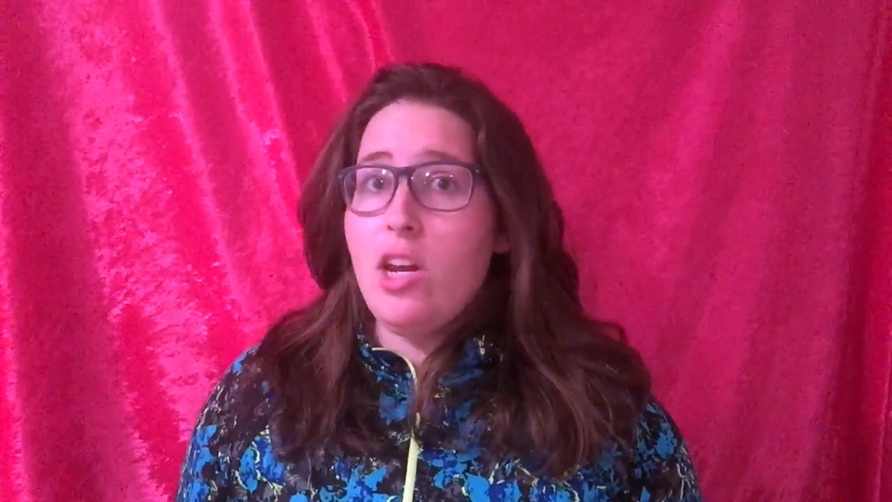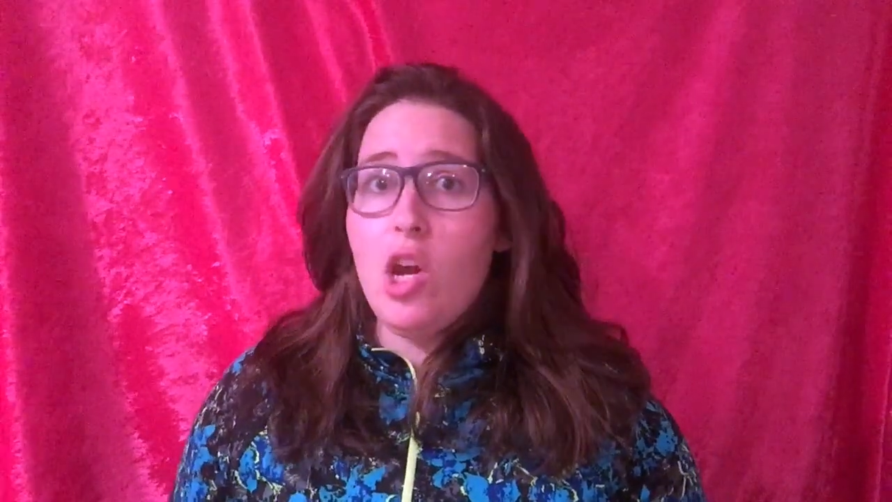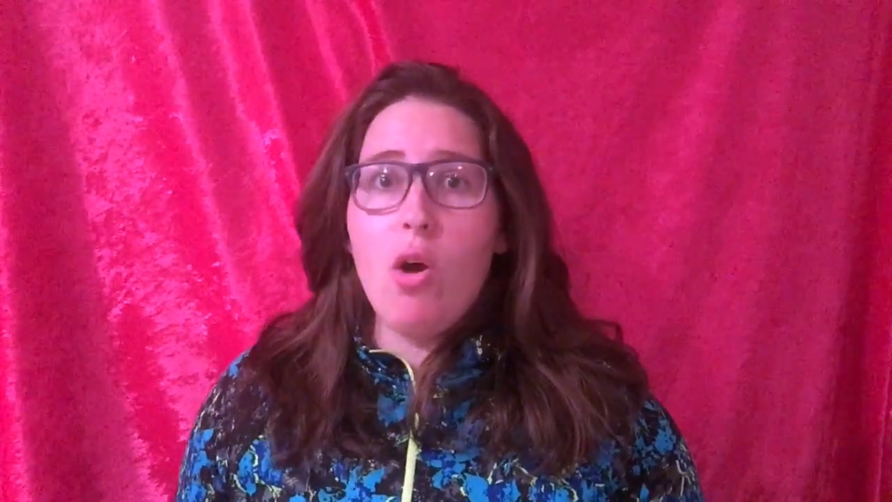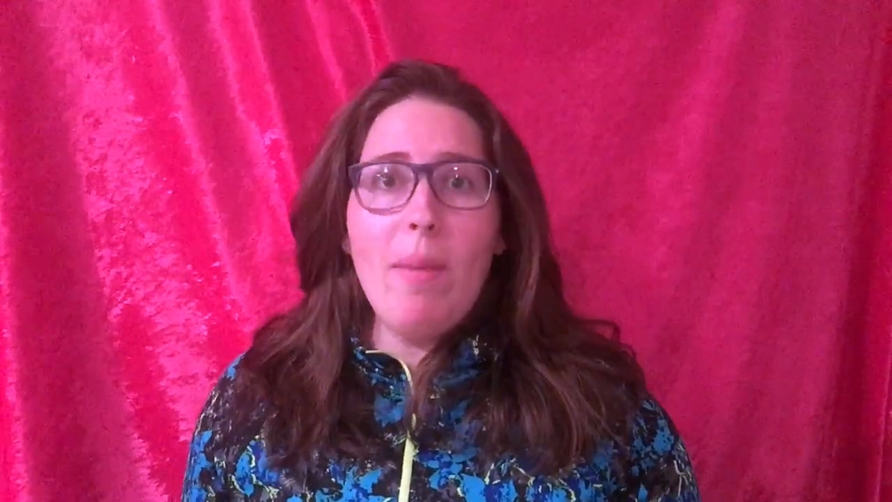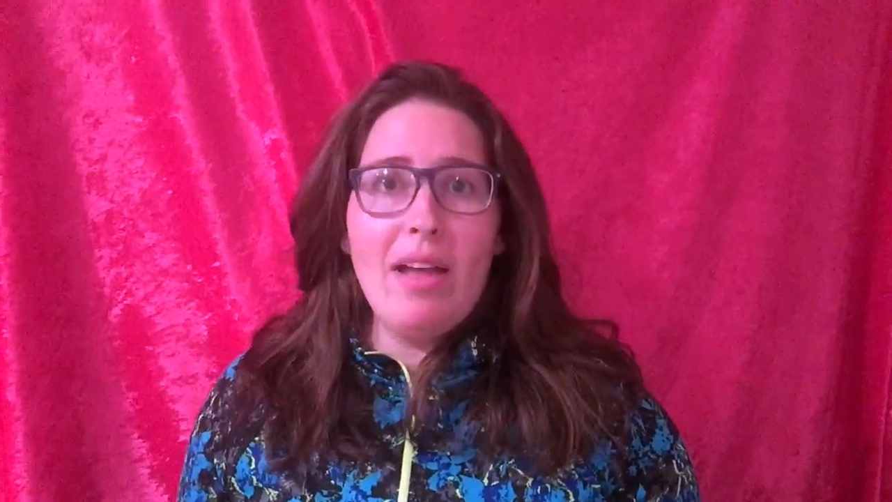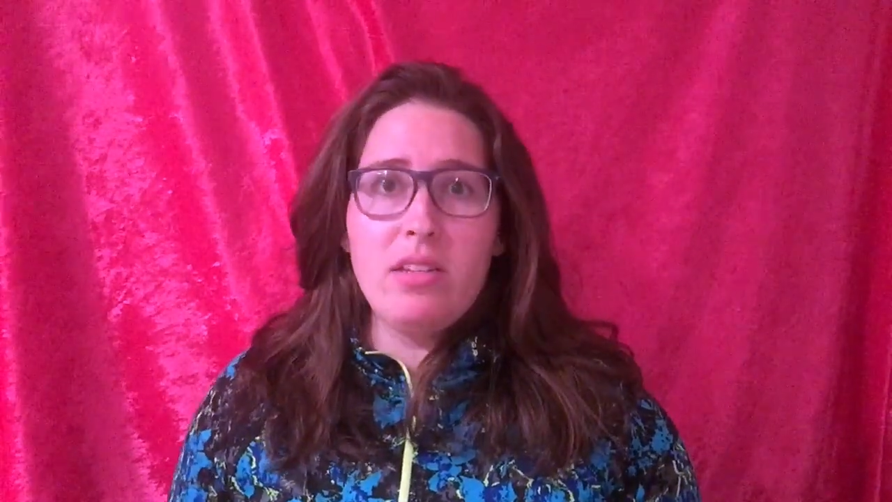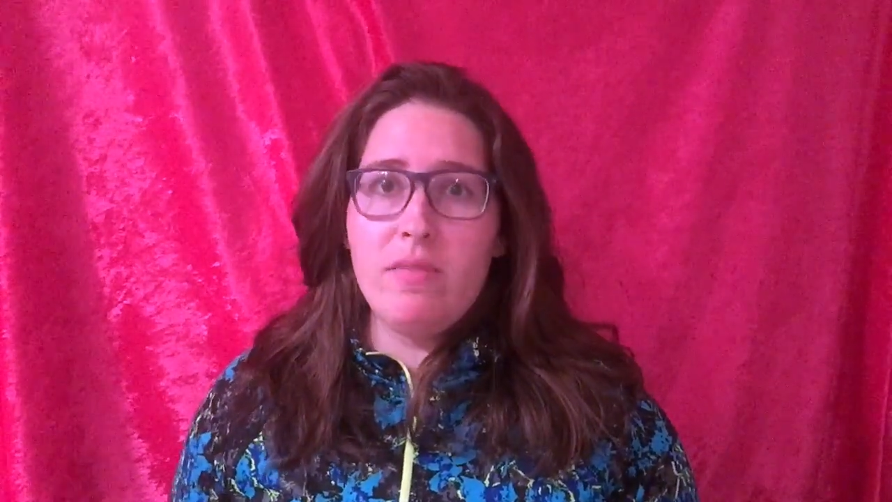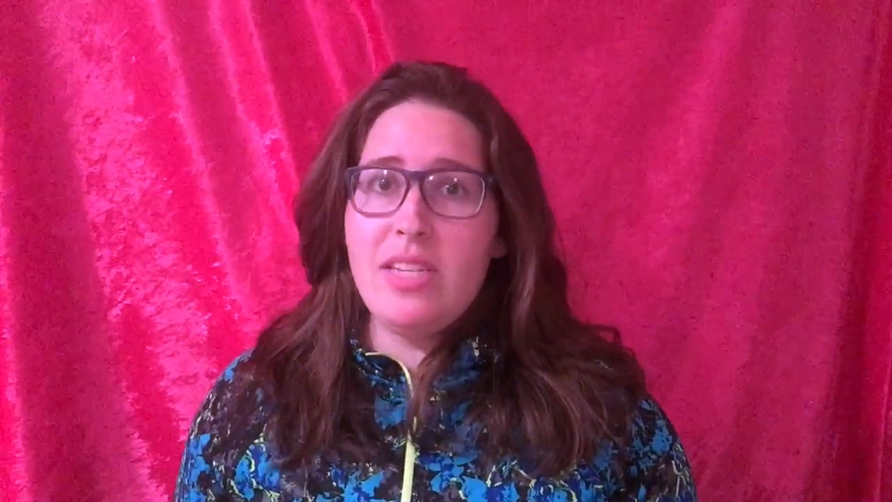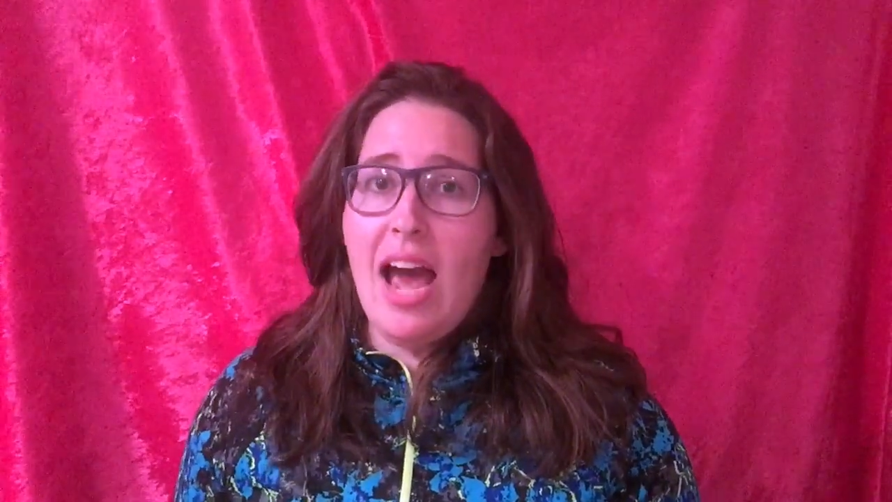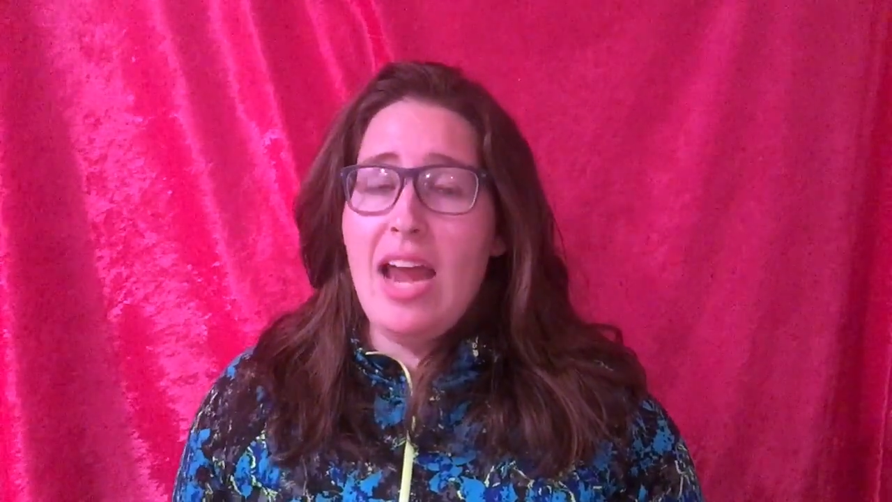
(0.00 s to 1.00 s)
and no amount
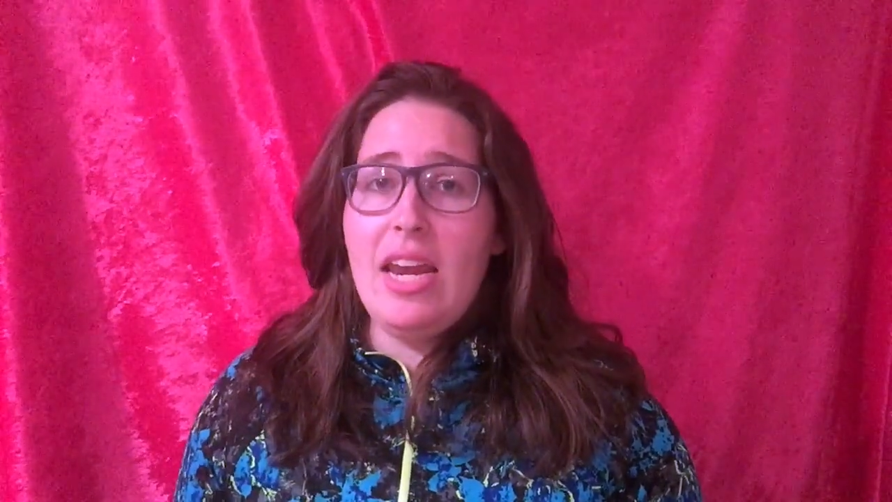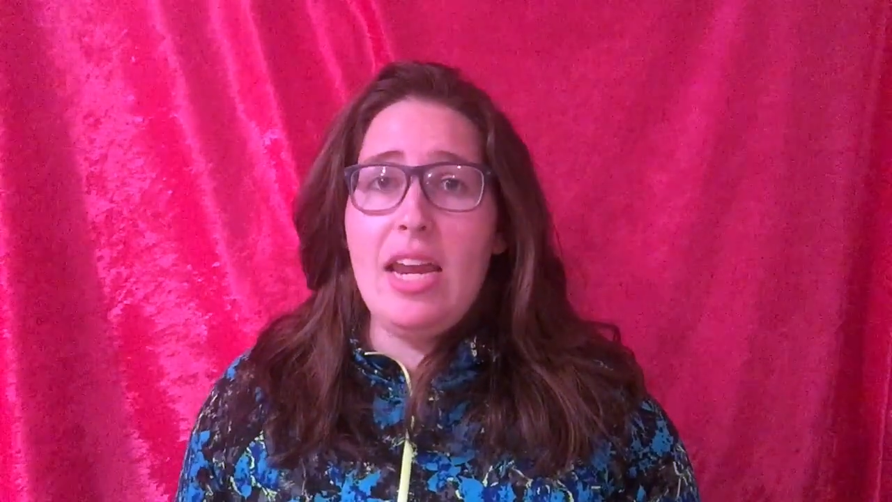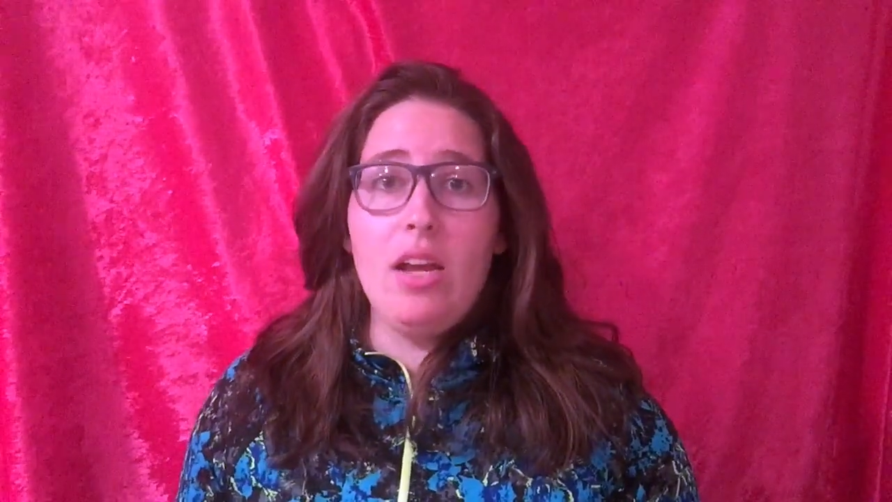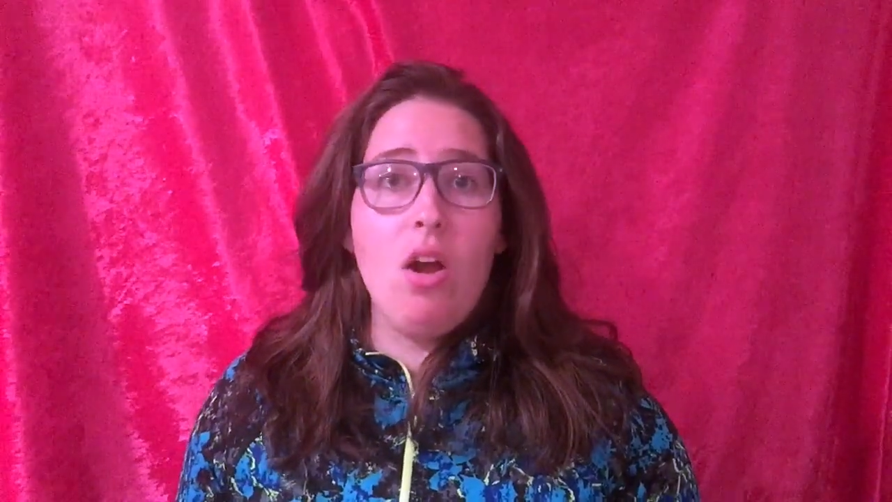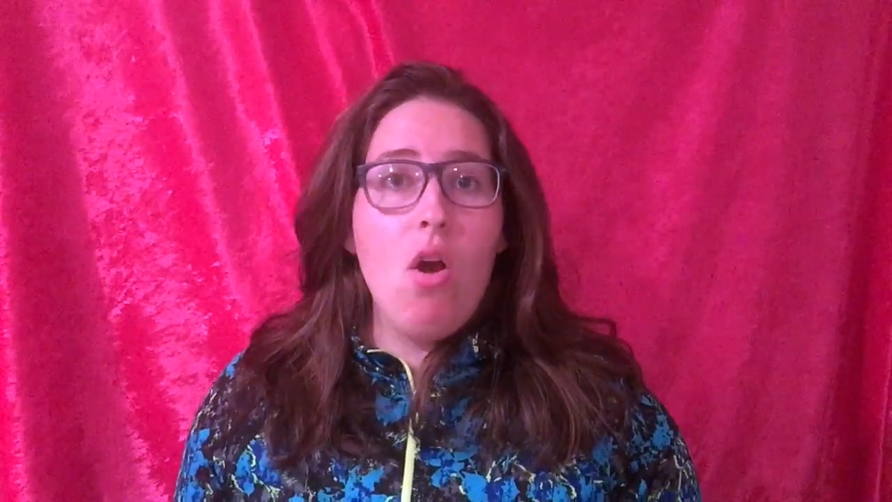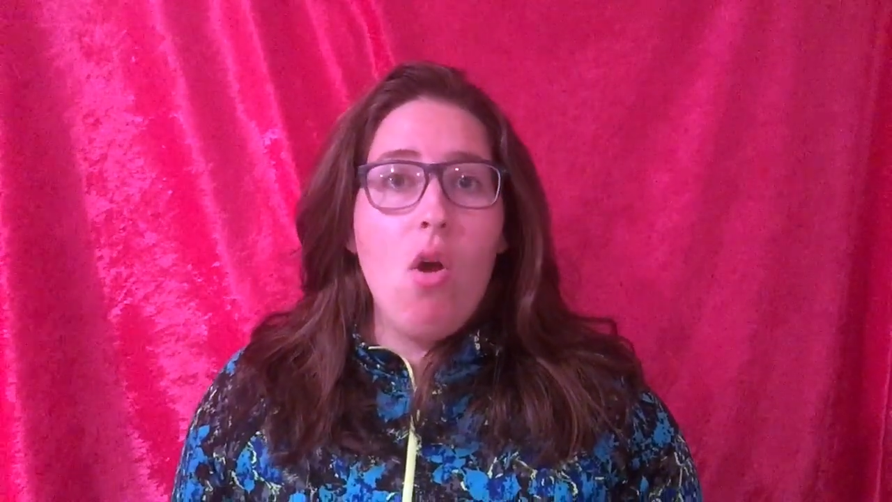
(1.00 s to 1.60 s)
of dieting